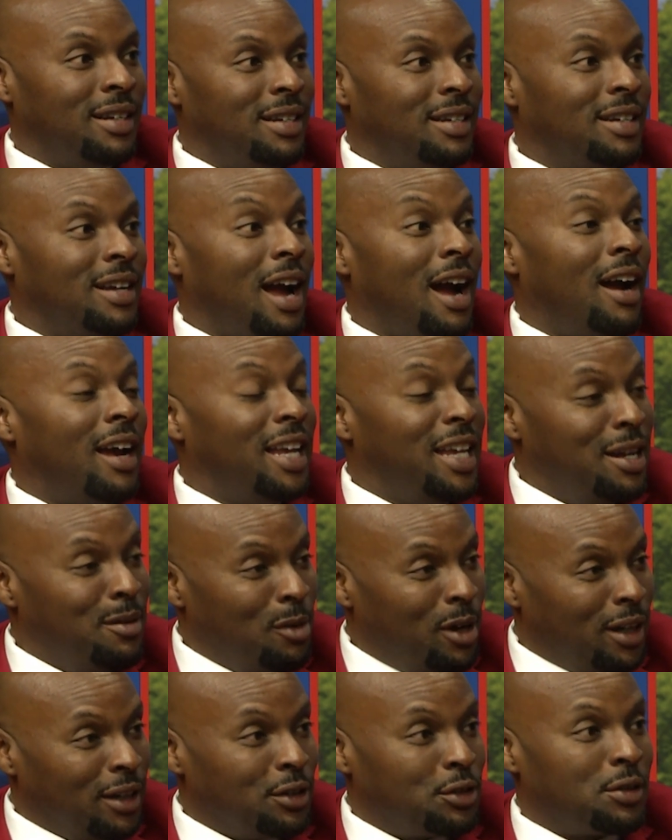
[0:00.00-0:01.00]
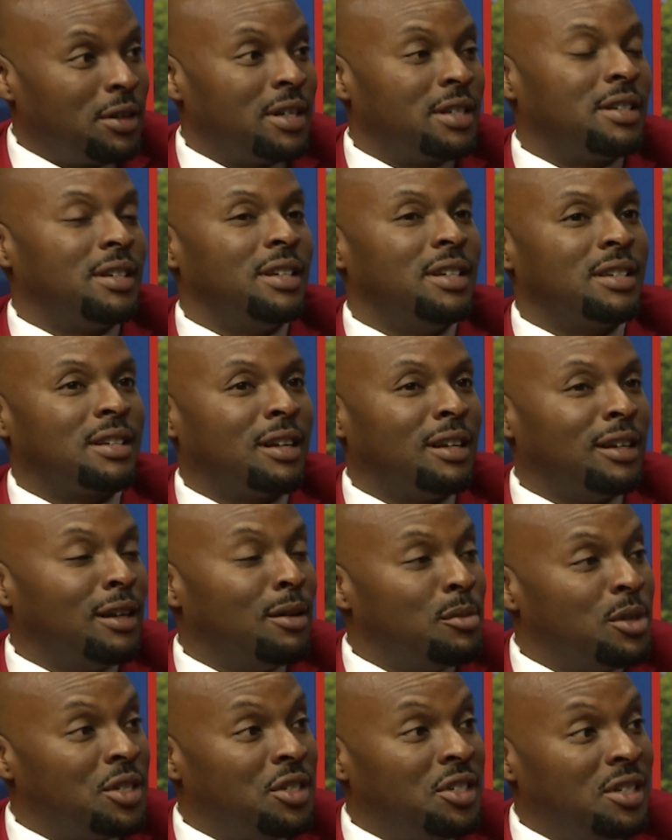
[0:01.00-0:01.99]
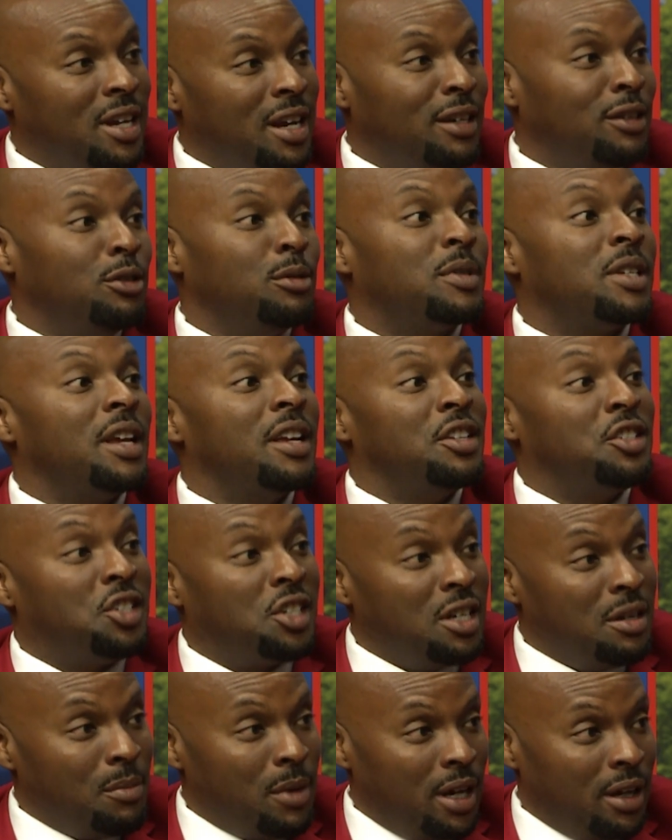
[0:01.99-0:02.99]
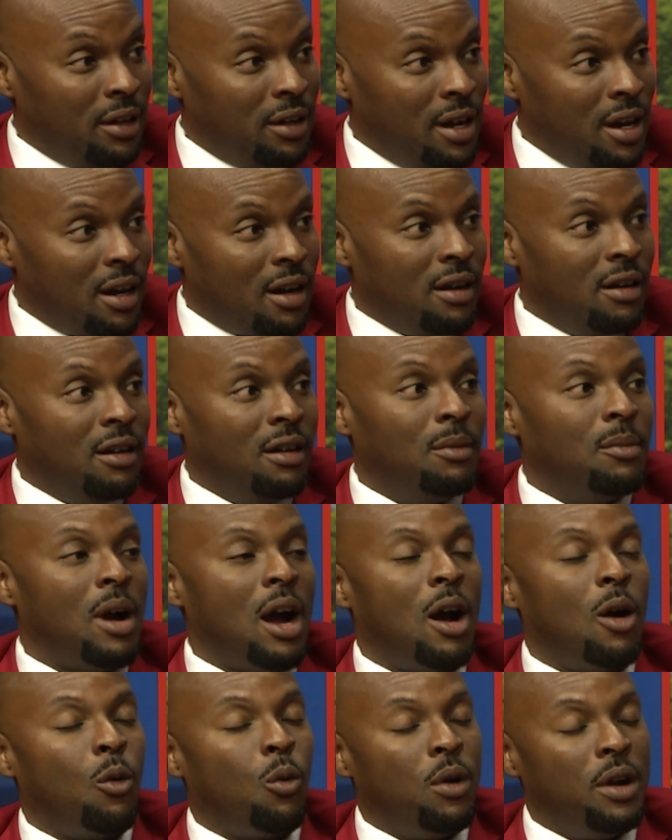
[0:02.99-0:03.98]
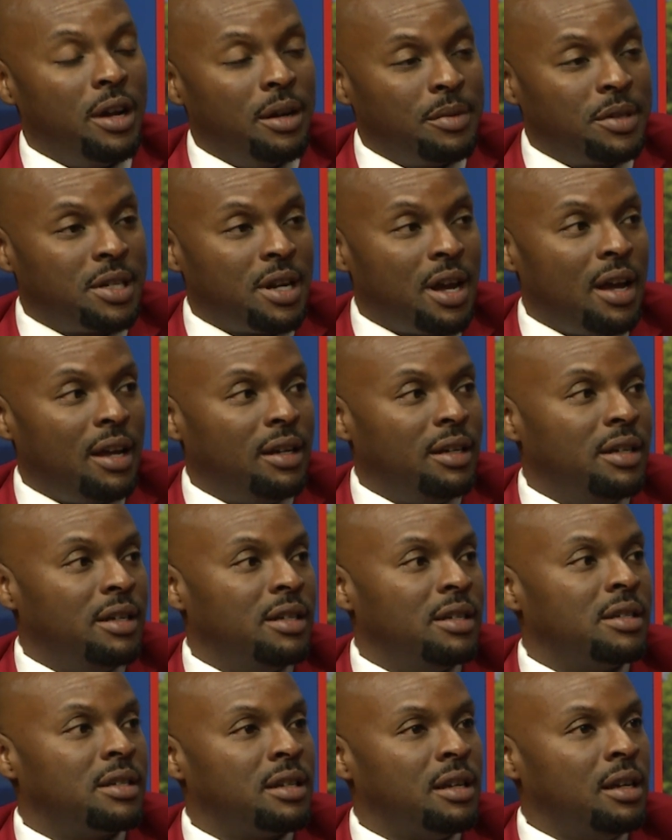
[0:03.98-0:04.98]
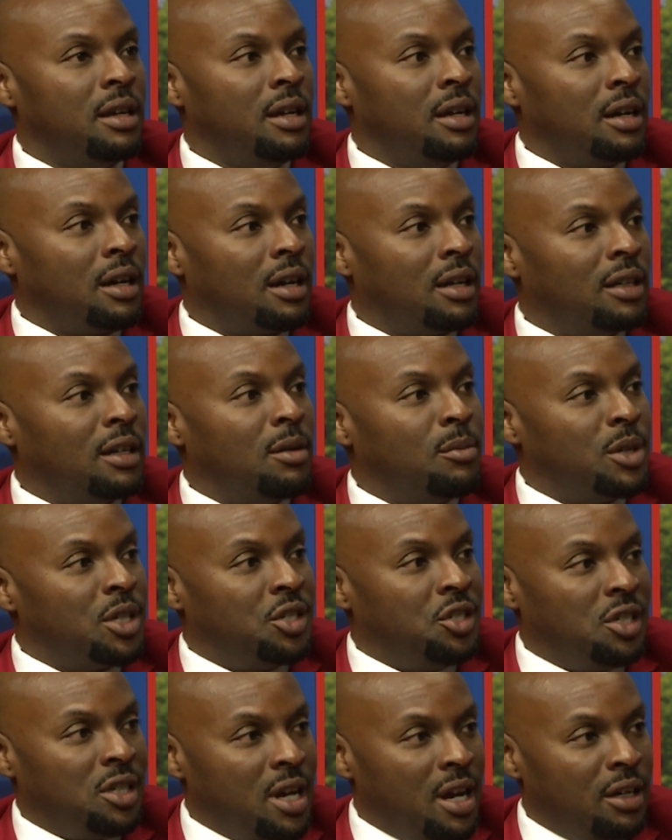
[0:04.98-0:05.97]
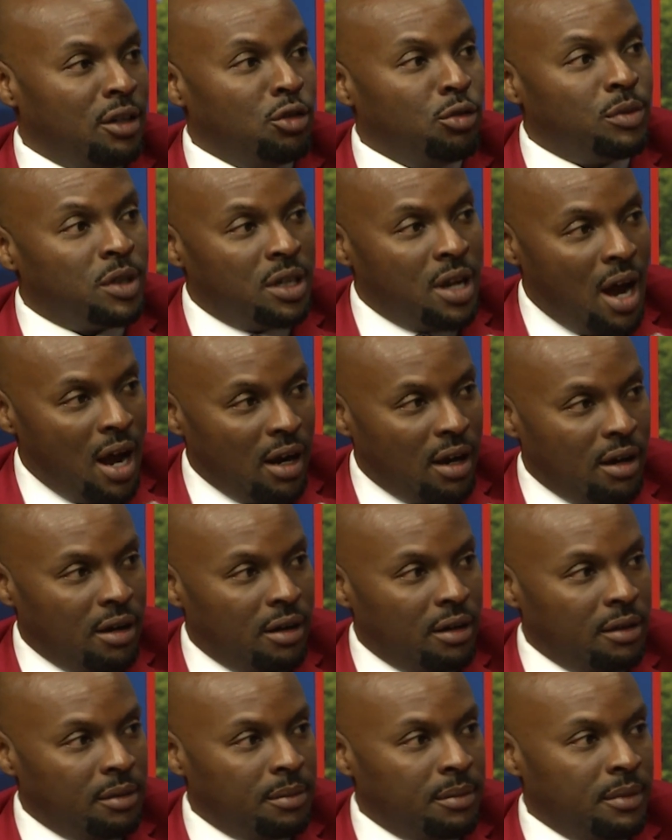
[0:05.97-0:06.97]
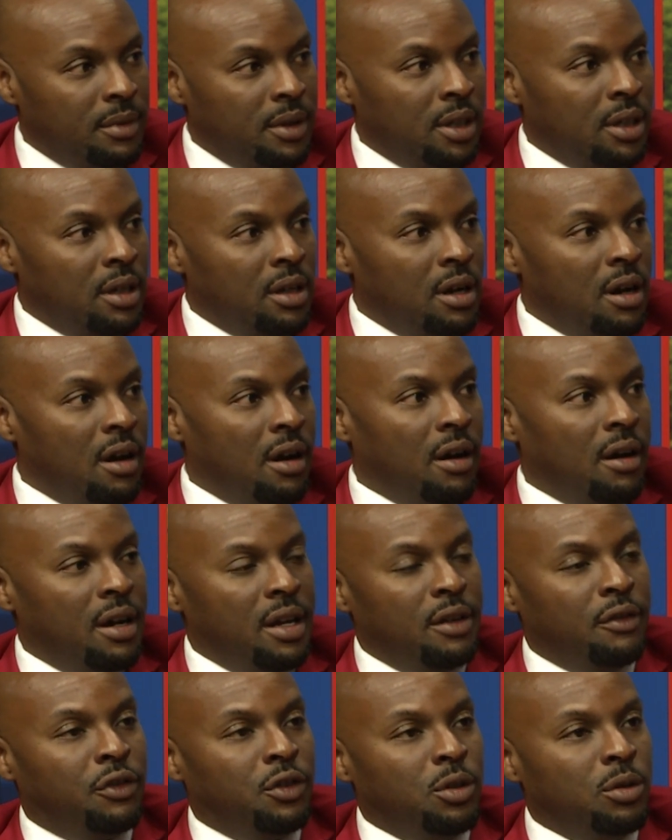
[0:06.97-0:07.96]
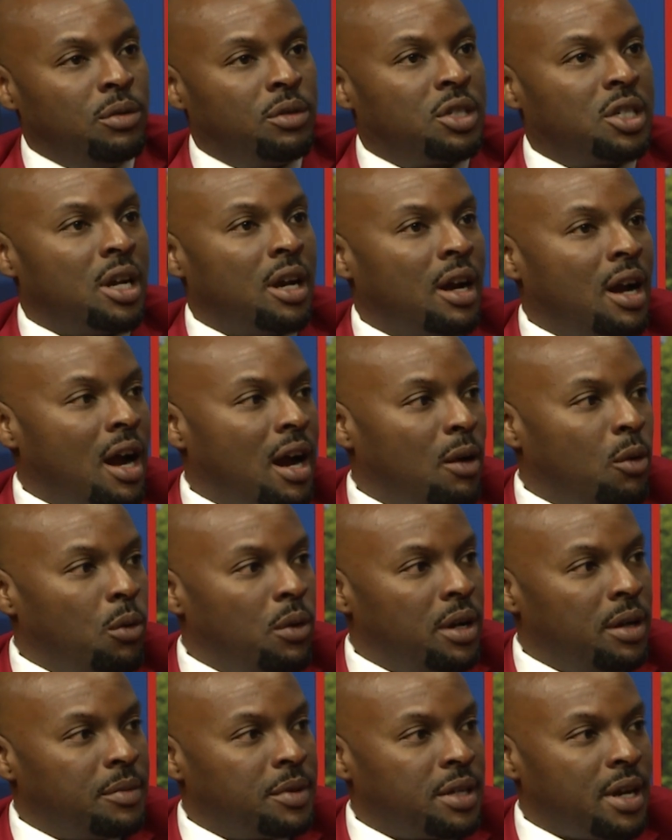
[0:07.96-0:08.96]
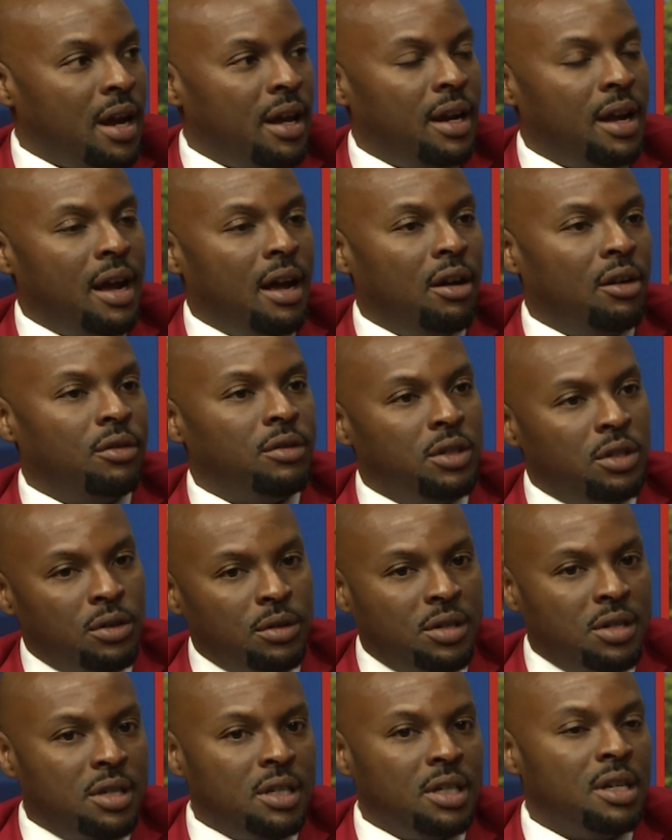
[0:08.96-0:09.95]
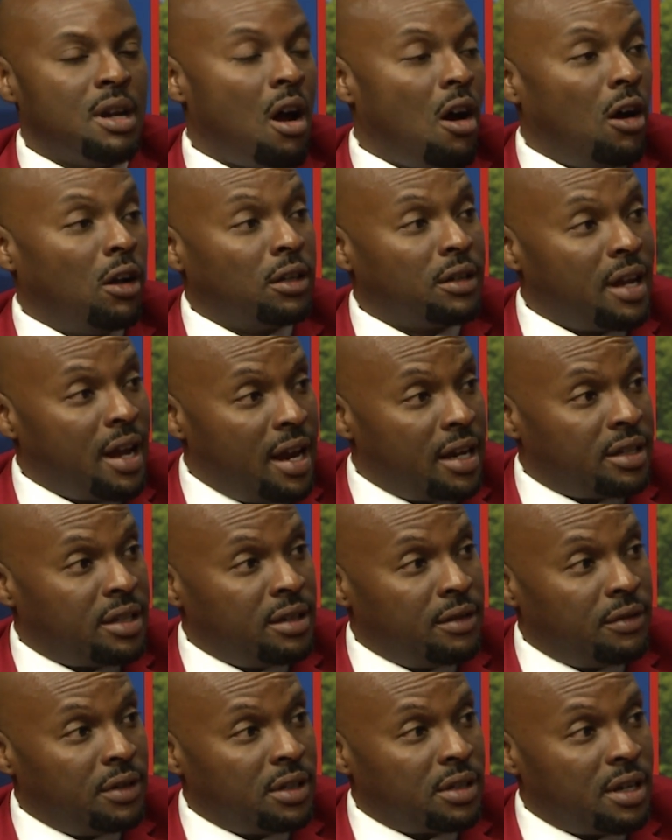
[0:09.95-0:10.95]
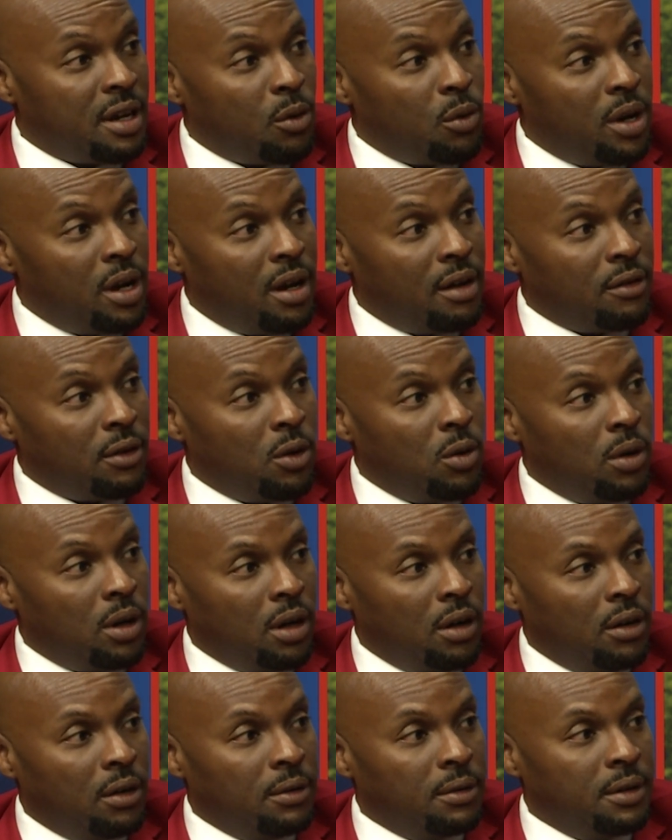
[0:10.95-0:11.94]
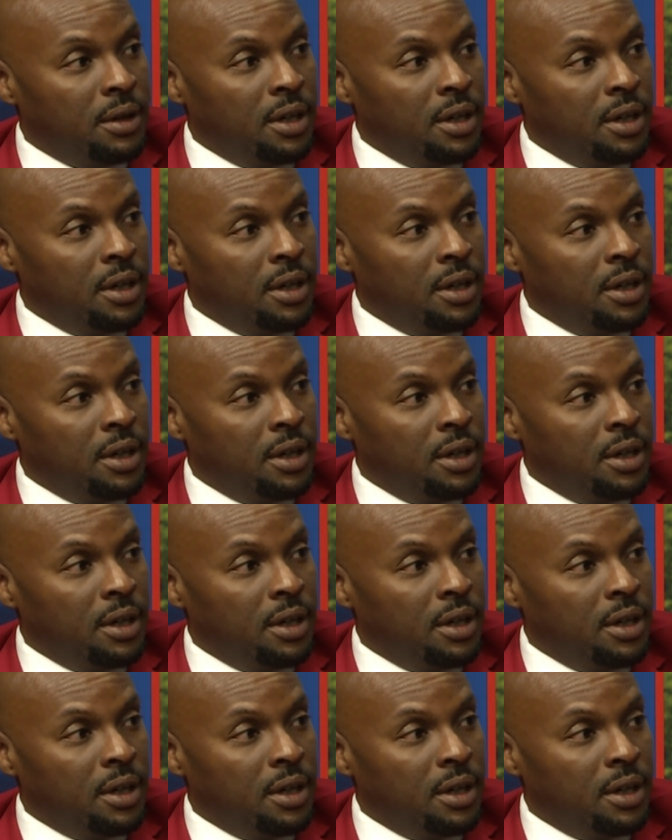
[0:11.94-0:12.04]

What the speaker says: Our email address is columbusganoops@gmail.com. Our website is columbusganoops.com. If you check our website out, you'll see all of the activities that we have going on.